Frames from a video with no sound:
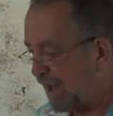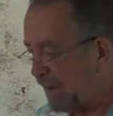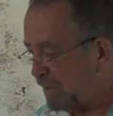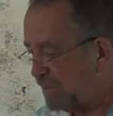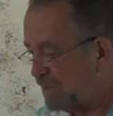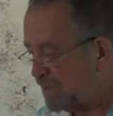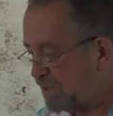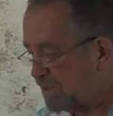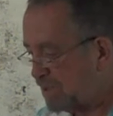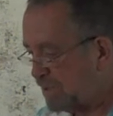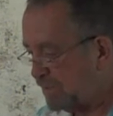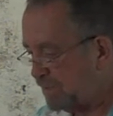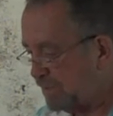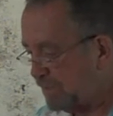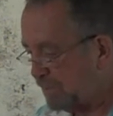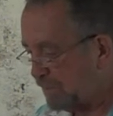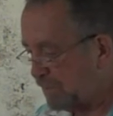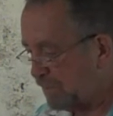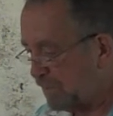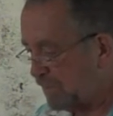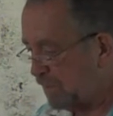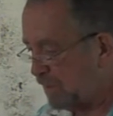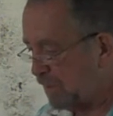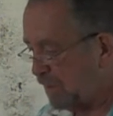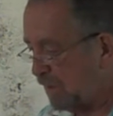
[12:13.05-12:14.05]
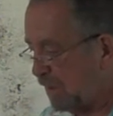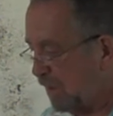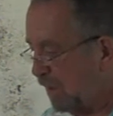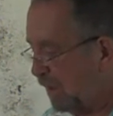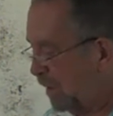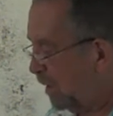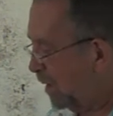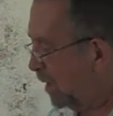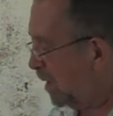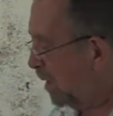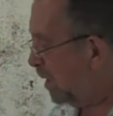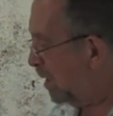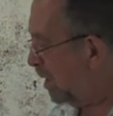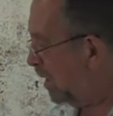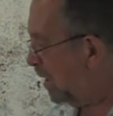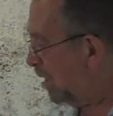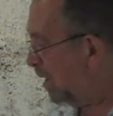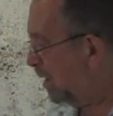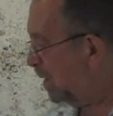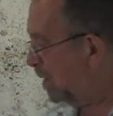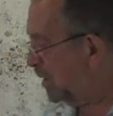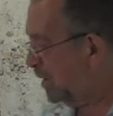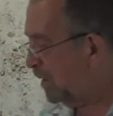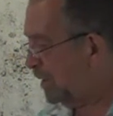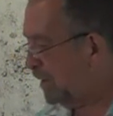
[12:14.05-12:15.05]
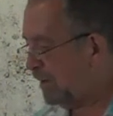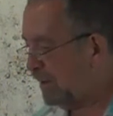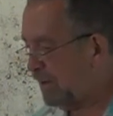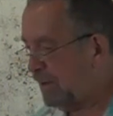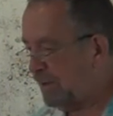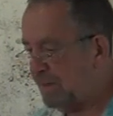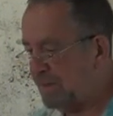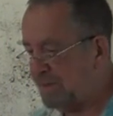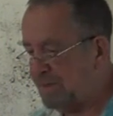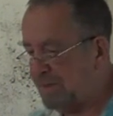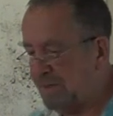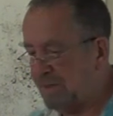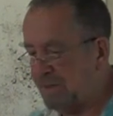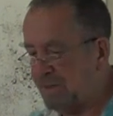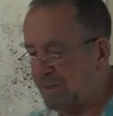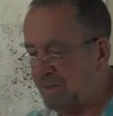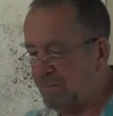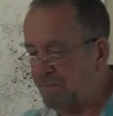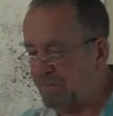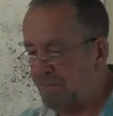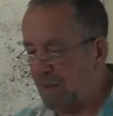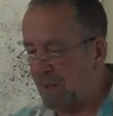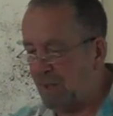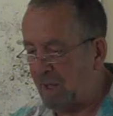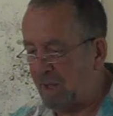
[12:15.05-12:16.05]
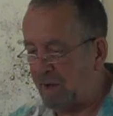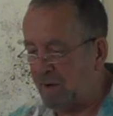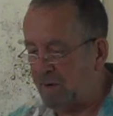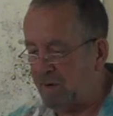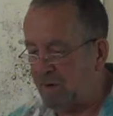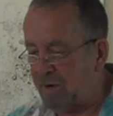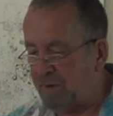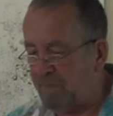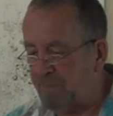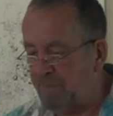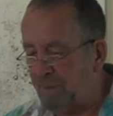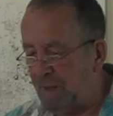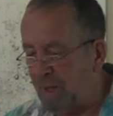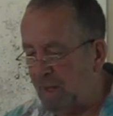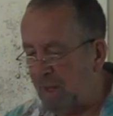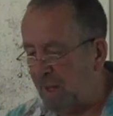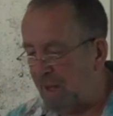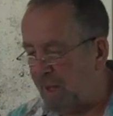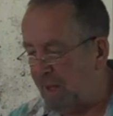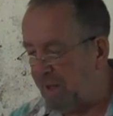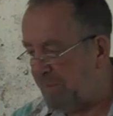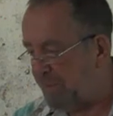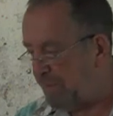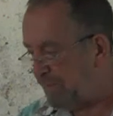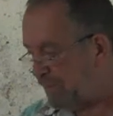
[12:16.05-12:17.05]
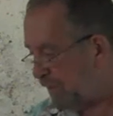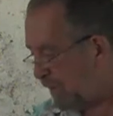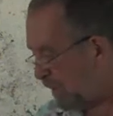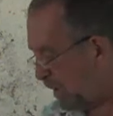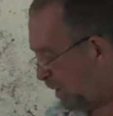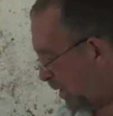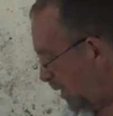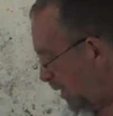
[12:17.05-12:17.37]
So for the last 5 years, I've been working on a novel,